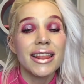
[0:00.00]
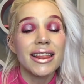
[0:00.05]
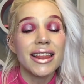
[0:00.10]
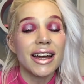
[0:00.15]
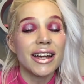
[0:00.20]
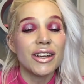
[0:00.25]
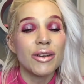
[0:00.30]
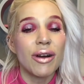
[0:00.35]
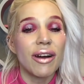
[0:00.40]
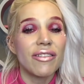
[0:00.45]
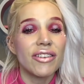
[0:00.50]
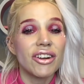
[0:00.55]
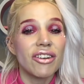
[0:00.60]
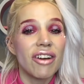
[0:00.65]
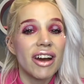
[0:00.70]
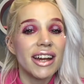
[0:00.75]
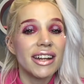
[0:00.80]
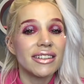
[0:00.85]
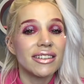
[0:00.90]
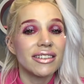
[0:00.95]
that you have a
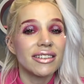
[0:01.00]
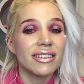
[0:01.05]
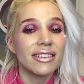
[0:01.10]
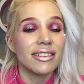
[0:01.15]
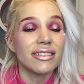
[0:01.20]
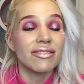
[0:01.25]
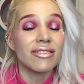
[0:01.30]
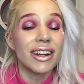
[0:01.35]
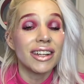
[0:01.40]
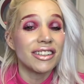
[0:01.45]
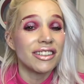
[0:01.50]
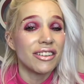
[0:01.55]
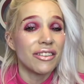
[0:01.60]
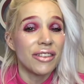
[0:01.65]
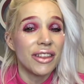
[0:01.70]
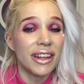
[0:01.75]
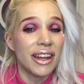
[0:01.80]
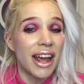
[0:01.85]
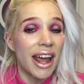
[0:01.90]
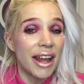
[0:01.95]
great rest
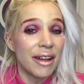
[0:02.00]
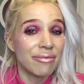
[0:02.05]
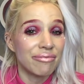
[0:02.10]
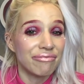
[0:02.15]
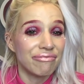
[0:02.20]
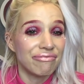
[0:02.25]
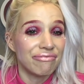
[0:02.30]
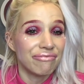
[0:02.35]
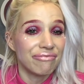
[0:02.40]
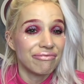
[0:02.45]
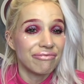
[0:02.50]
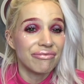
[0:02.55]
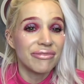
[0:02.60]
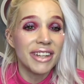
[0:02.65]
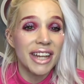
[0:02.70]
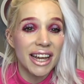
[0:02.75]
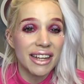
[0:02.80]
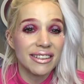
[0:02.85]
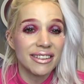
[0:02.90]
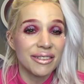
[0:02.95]
of the day.
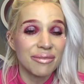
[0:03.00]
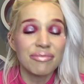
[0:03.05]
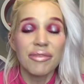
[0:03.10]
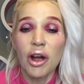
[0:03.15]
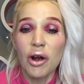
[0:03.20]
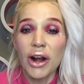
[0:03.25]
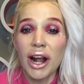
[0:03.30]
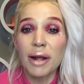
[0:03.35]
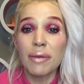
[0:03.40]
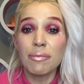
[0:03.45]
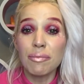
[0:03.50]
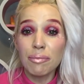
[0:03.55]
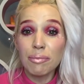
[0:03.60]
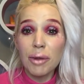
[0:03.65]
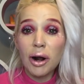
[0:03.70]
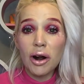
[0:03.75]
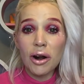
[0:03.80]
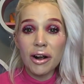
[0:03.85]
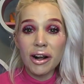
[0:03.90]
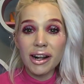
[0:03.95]
Yes, okay,
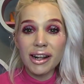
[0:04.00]
bye.